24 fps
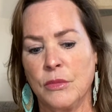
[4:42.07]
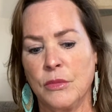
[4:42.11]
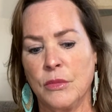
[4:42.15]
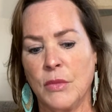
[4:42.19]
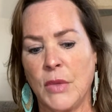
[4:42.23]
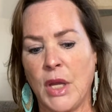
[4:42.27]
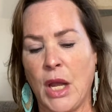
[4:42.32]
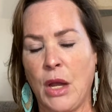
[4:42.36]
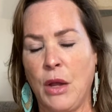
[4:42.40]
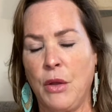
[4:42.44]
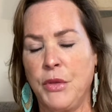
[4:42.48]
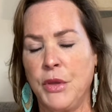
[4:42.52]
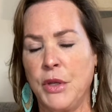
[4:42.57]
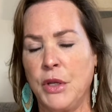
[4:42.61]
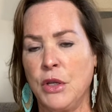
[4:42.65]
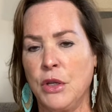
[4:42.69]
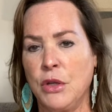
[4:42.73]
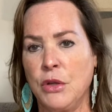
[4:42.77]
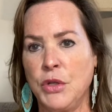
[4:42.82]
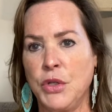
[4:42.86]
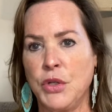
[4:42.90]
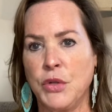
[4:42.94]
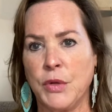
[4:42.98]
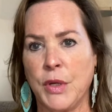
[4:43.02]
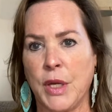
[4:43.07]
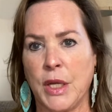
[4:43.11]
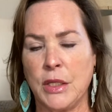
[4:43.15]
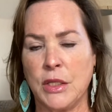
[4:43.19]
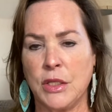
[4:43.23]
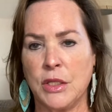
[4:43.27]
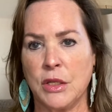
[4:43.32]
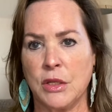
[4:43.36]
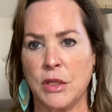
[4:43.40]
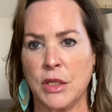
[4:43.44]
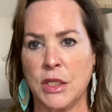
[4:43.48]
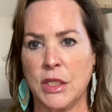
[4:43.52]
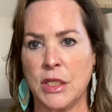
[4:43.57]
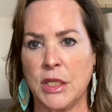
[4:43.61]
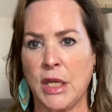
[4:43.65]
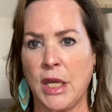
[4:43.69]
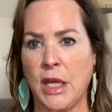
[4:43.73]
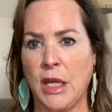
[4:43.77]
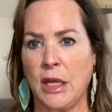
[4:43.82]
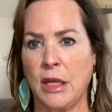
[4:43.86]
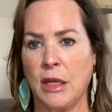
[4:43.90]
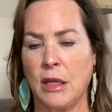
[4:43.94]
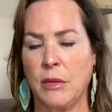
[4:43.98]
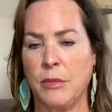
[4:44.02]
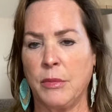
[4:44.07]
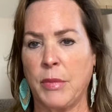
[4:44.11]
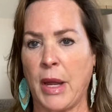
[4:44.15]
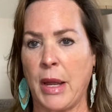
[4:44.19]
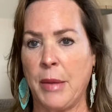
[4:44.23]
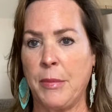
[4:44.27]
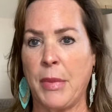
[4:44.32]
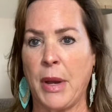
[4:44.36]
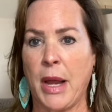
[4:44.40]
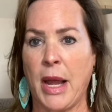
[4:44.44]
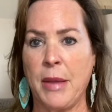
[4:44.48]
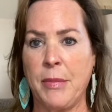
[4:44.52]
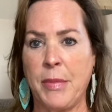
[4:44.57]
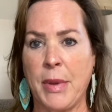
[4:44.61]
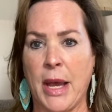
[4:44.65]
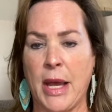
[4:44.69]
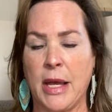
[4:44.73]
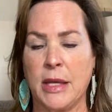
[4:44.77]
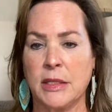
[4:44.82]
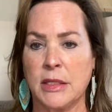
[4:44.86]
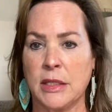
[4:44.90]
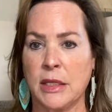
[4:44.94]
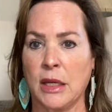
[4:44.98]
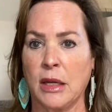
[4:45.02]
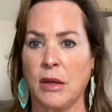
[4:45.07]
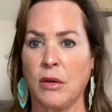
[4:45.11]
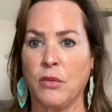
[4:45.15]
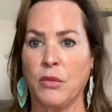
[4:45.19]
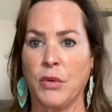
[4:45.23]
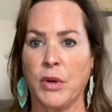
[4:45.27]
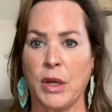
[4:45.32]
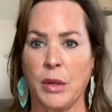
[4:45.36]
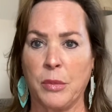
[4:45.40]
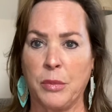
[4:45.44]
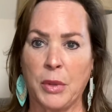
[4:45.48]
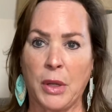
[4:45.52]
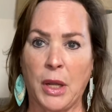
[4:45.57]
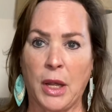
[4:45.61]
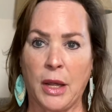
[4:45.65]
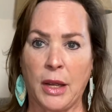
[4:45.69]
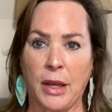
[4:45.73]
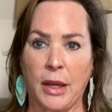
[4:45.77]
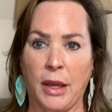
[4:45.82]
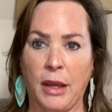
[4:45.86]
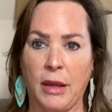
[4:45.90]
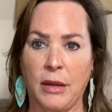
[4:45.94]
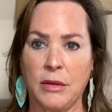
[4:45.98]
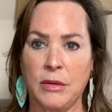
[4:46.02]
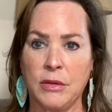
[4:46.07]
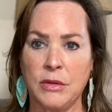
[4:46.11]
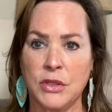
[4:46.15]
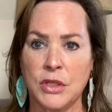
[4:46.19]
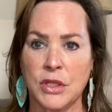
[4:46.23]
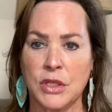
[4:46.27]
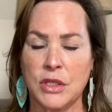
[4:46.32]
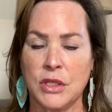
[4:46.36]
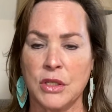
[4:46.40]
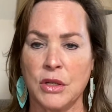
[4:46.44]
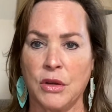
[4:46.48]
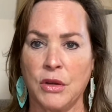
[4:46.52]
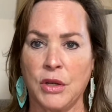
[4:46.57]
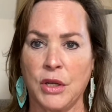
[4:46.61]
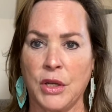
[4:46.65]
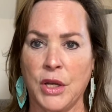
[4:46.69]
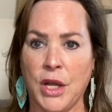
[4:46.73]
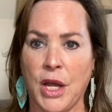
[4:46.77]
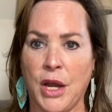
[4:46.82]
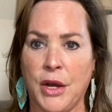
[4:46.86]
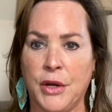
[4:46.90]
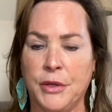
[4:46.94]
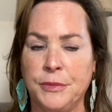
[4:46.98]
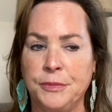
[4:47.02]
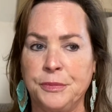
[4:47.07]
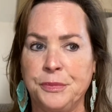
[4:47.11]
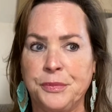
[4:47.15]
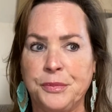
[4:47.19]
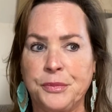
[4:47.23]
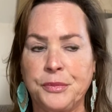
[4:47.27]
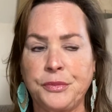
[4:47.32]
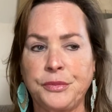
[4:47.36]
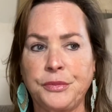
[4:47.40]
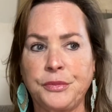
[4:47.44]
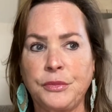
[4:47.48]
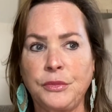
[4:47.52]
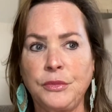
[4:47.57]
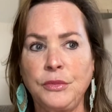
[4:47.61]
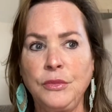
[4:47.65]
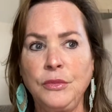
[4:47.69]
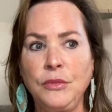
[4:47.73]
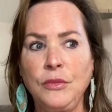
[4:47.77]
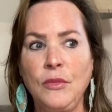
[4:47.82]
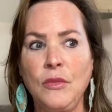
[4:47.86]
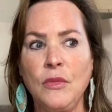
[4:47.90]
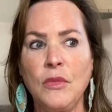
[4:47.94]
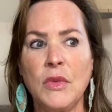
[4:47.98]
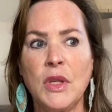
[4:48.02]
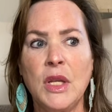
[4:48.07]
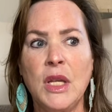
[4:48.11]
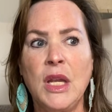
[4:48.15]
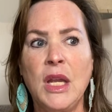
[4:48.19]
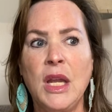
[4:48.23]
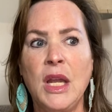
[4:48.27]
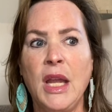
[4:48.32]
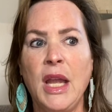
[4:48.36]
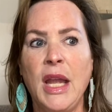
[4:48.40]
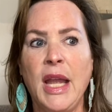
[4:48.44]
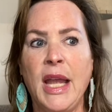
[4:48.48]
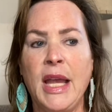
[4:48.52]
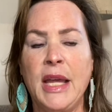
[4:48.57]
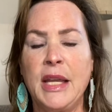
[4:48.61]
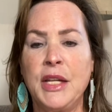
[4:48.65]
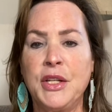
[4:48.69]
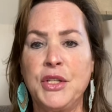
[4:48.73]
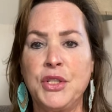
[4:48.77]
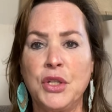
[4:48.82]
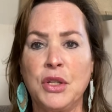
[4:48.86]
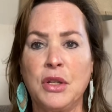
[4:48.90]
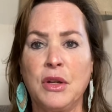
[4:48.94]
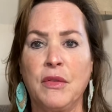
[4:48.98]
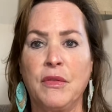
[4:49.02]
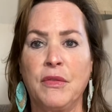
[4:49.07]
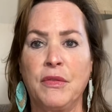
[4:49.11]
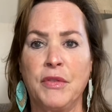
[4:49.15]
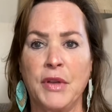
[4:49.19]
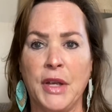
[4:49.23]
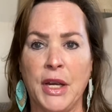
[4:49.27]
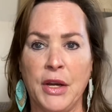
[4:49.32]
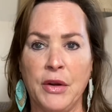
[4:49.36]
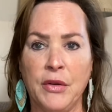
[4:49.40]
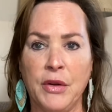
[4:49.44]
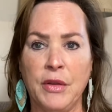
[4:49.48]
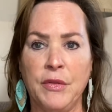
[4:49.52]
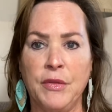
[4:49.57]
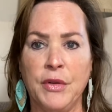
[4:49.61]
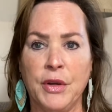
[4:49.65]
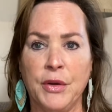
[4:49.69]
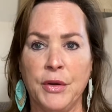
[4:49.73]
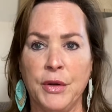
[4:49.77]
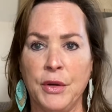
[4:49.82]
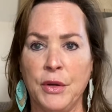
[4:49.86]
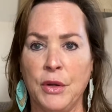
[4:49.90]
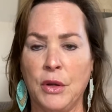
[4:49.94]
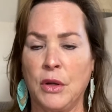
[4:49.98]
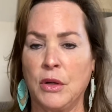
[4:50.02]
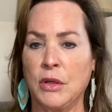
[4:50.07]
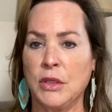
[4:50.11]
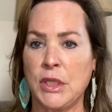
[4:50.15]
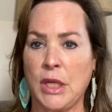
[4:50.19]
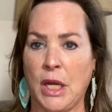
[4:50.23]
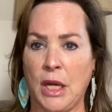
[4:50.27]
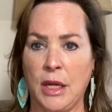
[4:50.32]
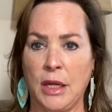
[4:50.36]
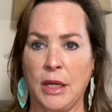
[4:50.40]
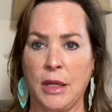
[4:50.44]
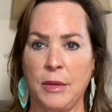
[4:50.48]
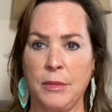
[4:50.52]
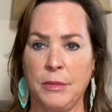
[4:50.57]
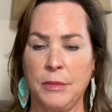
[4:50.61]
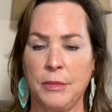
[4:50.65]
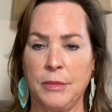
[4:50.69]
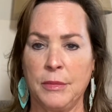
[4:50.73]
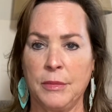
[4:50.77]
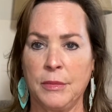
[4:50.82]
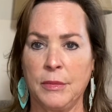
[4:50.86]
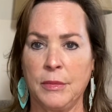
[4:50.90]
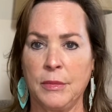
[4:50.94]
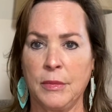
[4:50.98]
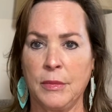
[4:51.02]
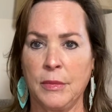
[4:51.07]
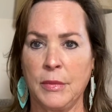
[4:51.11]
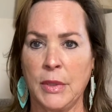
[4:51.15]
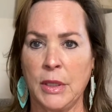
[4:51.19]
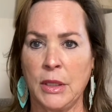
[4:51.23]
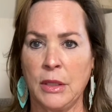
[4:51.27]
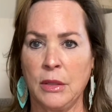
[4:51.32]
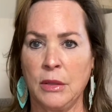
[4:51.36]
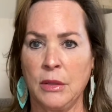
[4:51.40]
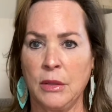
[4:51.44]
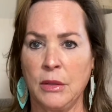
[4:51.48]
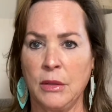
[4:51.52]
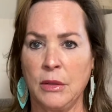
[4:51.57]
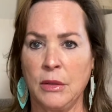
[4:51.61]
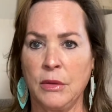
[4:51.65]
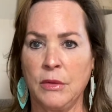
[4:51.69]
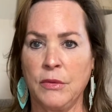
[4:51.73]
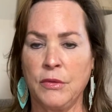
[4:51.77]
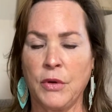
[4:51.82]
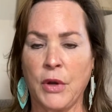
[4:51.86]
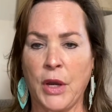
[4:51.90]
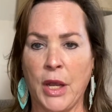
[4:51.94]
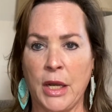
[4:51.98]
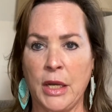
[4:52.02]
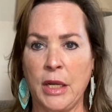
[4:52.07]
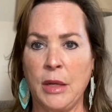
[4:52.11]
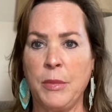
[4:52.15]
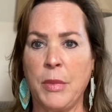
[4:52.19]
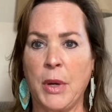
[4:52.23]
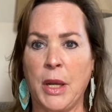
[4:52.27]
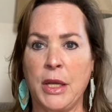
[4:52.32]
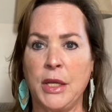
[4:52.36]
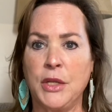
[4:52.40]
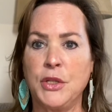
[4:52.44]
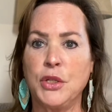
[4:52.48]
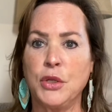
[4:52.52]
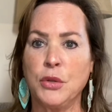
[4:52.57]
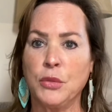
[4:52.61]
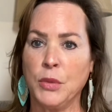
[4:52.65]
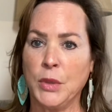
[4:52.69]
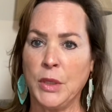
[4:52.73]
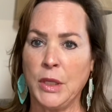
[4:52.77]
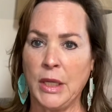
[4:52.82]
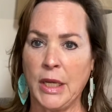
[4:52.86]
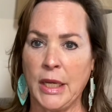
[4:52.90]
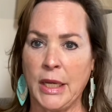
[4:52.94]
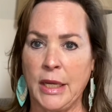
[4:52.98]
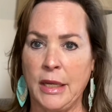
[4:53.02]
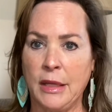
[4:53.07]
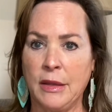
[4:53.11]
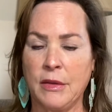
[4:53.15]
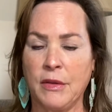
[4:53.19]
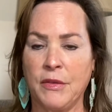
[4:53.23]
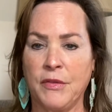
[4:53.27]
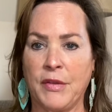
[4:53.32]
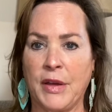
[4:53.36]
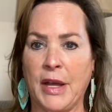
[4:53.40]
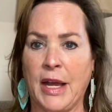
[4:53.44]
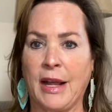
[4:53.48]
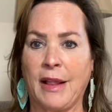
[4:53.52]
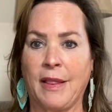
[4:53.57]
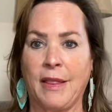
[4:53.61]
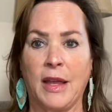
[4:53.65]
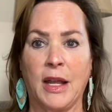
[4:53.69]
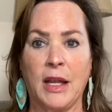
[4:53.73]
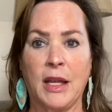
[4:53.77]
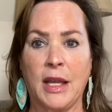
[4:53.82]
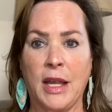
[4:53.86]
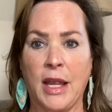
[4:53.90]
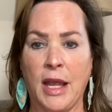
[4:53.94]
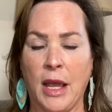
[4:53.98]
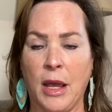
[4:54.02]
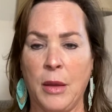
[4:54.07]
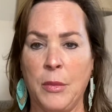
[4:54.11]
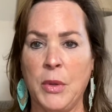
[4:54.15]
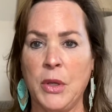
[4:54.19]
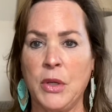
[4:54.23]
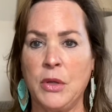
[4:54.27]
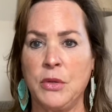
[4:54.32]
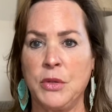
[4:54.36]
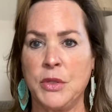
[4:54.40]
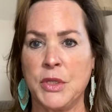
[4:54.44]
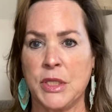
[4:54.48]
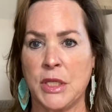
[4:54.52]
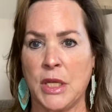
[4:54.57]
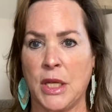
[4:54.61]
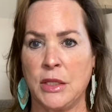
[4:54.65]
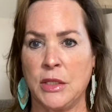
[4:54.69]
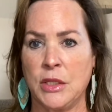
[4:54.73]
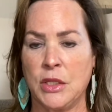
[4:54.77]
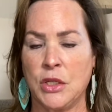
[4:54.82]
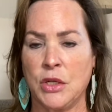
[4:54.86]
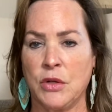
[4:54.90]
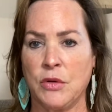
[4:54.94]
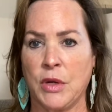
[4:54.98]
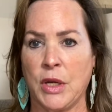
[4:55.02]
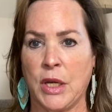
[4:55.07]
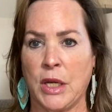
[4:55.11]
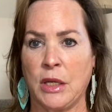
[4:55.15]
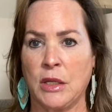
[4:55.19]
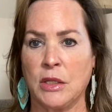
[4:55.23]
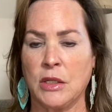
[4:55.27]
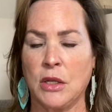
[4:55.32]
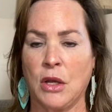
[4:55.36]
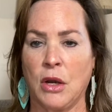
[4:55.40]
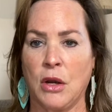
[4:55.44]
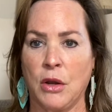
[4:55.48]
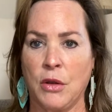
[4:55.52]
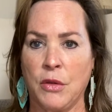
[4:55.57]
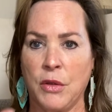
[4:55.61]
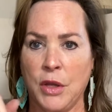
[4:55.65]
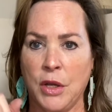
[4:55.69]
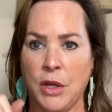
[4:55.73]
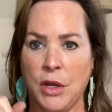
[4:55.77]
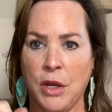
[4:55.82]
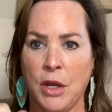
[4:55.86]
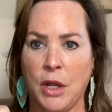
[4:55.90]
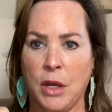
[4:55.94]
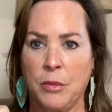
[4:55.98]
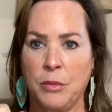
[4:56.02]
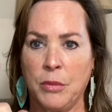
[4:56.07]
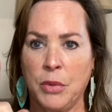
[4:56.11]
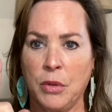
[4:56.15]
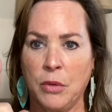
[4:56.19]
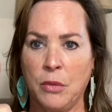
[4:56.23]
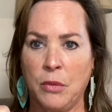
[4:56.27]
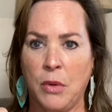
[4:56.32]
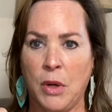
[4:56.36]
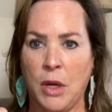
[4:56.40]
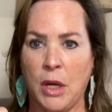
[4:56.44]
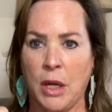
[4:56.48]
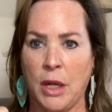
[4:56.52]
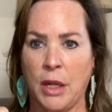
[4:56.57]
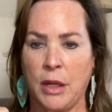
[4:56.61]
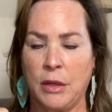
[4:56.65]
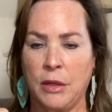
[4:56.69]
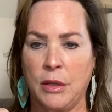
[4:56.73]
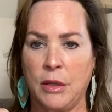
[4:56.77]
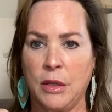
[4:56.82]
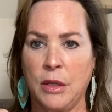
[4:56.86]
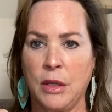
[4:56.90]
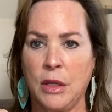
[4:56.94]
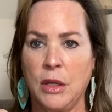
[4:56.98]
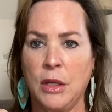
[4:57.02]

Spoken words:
healthy nutrients to the skin by bypassing reapplying, just so you know. And it took a very, very long time for anybody to relate the fact that chemical sunscreens are the number one